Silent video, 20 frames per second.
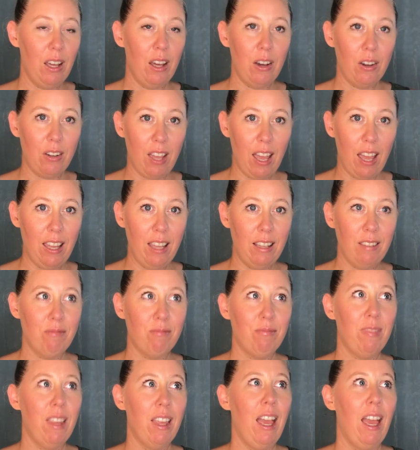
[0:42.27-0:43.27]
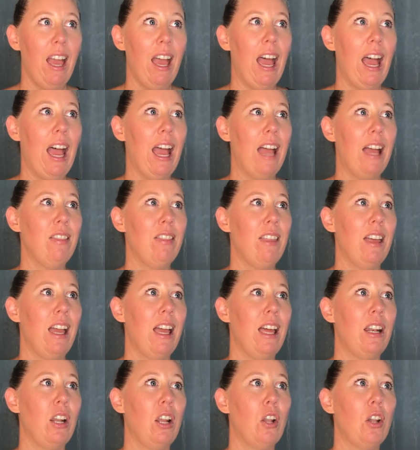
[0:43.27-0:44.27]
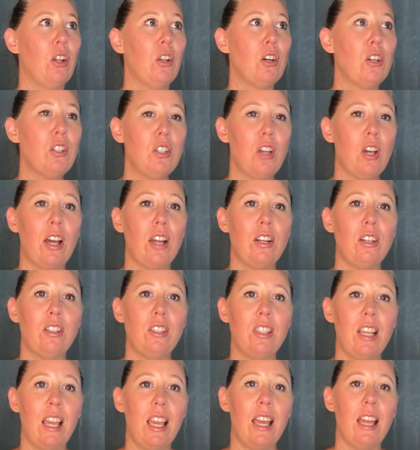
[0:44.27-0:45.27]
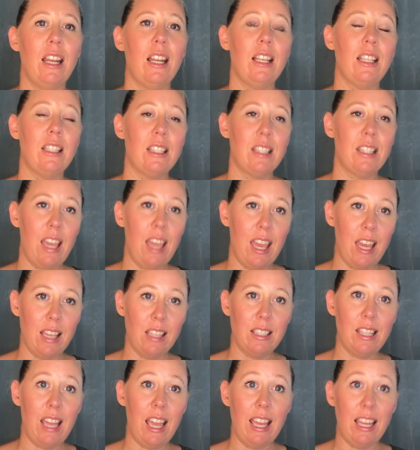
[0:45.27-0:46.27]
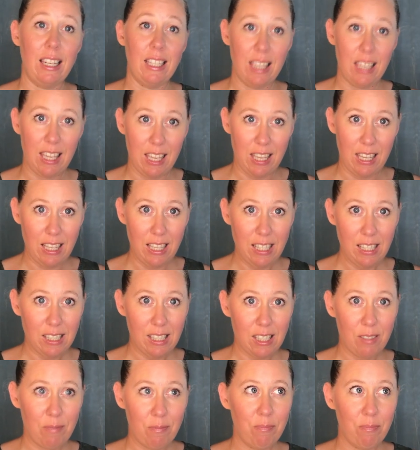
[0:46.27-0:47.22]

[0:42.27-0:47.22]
Okay, and then learn to understand scales and keys.